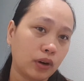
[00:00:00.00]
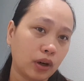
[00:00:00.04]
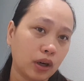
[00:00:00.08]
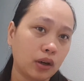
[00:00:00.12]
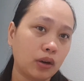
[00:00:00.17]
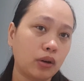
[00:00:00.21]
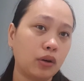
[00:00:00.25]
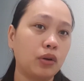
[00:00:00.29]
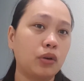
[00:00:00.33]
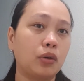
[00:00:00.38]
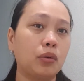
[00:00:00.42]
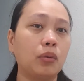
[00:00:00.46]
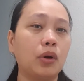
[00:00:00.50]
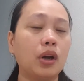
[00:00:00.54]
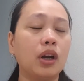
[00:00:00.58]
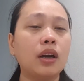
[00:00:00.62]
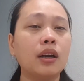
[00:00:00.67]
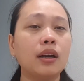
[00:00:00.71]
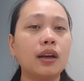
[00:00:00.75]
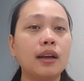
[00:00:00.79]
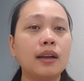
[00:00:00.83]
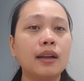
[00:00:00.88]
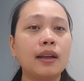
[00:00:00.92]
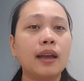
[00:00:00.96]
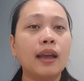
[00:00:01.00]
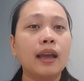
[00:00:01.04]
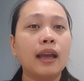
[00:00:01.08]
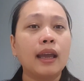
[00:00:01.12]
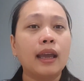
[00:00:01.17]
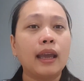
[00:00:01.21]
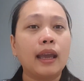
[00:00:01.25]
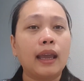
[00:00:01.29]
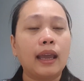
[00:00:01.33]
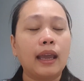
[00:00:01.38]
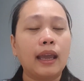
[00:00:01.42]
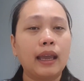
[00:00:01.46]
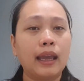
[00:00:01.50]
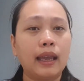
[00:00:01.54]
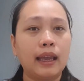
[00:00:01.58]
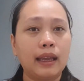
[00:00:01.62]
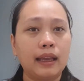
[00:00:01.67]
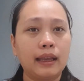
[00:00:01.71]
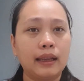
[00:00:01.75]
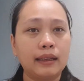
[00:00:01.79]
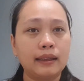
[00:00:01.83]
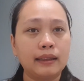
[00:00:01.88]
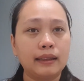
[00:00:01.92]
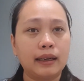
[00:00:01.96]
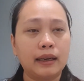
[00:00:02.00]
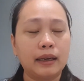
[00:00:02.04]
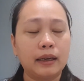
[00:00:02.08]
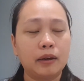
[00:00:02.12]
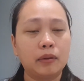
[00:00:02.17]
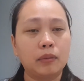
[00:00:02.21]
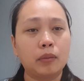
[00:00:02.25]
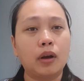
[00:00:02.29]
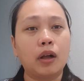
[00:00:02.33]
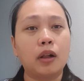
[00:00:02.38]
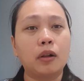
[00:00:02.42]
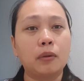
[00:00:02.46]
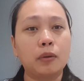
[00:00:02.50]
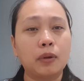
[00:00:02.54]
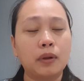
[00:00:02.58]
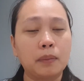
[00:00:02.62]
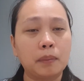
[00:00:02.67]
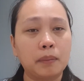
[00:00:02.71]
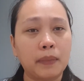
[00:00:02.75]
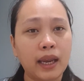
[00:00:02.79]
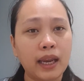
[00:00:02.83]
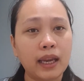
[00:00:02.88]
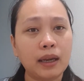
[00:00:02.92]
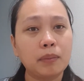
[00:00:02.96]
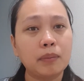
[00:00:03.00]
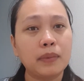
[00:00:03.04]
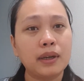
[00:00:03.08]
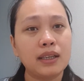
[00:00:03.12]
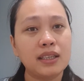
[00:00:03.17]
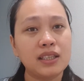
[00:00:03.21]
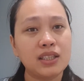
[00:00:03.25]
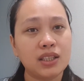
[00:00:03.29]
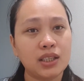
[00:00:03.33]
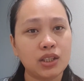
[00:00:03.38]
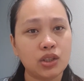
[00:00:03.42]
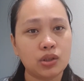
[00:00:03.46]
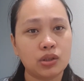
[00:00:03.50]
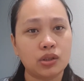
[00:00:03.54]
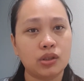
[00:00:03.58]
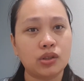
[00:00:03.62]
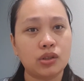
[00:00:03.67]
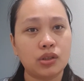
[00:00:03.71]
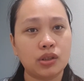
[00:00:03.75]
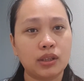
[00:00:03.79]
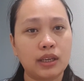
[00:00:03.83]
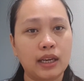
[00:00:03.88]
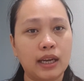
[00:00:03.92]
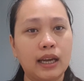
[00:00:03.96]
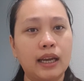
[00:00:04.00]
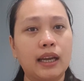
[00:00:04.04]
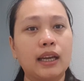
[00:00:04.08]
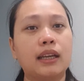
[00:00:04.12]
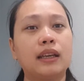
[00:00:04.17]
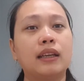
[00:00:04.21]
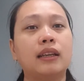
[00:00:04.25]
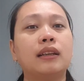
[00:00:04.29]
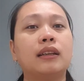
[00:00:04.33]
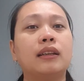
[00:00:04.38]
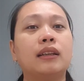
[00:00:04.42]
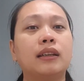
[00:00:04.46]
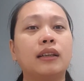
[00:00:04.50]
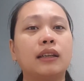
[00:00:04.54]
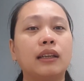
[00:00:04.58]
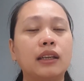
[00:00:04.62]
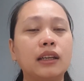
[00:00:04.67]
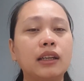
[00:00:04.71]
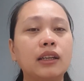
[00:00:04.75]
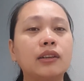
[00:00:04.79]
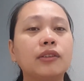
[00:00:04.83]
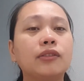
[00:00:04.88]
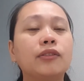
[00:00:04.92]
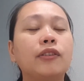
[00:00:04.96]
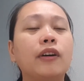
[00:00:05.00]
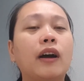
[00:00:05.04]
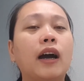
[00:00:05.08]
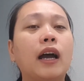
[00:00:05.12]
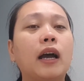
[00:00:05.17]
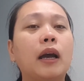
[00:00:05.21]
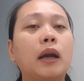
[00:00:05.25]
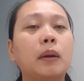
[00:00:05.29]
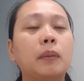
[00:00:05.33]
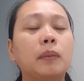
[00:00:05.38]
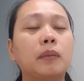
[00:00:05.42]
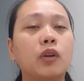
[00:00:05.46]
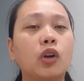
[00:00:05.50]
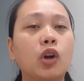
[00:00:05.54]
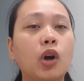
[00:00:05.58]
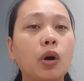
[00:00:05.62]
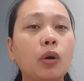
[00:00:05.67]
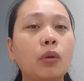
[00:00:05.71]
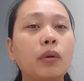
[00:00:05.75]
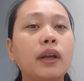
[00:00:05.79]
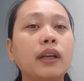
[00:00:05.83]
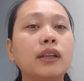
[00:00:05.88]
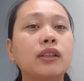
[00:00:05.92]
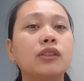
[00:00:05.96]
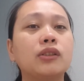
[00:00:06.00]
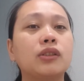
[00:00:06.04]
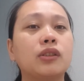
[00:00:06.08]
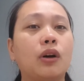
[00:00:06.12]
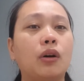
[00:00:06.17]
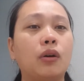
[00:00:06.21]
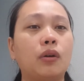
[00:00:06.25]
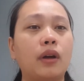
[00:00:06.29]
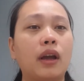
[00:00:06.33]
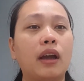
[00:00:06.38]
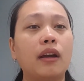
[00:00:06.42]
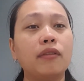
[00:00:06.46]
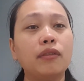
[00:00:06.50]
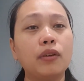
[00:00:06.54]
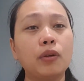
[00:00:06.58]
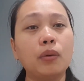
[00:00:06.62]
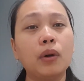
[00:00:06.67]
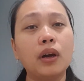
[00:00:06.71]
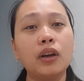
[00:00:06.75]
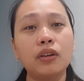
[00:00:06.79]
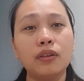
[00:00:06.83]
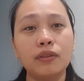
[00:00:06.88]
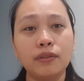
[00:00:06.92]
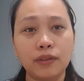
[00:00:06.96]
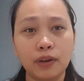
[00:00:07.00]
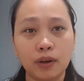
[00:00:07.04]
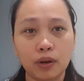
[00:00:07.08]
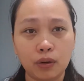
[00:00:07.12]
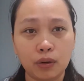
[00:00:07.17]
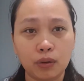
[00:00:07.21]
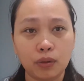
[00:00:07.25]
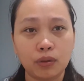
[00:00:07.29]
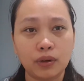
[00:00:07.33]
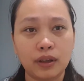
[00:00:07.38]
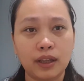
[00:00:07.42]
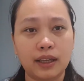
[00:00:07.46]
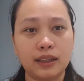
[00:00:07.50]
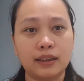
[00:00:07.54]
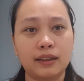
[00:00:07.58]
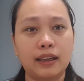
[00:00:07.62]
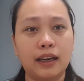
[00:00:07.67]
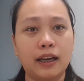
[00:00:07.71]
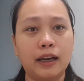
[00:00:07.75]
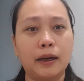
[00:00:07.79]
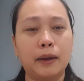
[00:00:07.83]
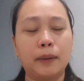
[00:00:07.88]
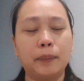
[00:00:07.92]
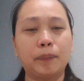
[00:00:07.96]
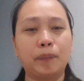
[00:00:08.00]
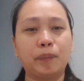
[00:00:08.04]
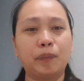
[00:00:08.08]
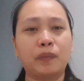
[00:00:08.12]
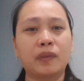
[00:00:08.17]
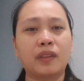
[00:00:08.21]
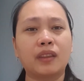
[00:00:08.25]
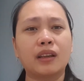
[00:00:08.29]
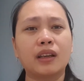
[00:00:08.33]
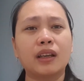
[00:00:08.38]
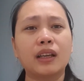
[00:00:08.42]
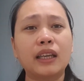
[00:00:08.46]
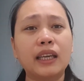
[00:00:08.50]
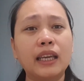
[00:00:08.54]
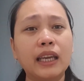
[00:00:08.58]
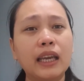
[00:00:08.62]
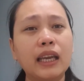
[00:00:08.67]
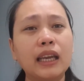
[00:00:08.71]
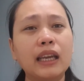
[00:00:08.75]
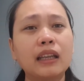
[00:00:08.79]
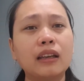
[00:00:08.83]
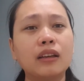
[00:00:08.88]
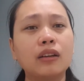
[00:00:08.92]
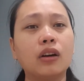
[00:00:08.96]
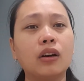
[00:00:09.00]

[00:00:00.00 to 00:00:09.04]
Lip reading: go to work. And I will make my decision today if I'm going. So every one of you that keen